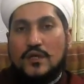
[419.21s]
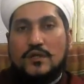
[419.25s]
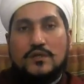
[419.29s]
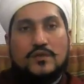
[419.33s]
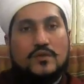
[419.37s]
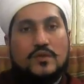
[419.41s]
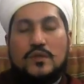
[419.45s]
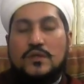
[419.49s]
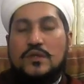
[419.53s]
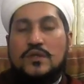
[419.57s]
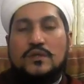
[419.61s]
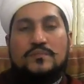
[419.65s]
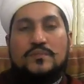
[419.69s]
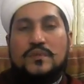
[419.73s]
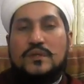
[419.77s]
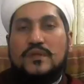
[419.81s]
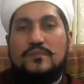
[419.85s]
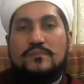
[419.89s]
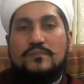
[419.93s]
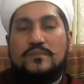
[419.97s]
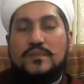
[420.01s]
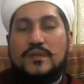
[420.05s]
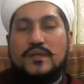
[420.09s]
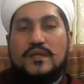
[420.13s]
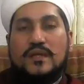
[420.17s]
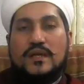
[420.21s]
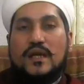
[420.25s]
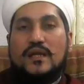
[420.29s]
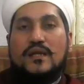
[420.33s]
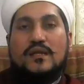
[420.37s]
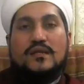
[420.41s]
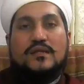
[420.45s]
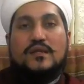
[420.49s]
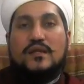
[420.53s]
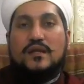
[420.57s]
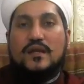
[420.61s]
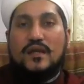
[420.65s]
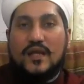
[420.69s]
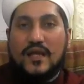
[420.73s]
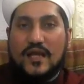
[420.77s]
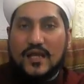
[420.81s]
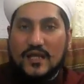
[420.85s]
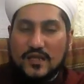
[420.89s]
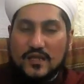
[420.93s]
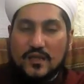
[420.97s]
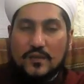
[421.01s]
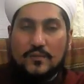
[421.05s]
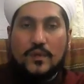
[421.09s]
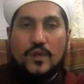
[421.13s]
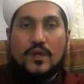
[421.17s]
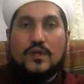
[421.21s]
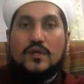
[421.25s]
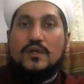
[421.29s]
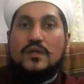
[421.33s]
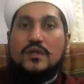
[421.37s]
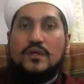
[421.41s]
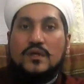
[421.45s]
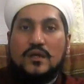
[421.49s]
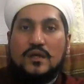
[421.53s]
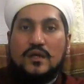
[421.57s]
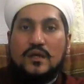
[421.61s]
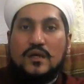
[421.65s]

you are not put, putting anything in the body.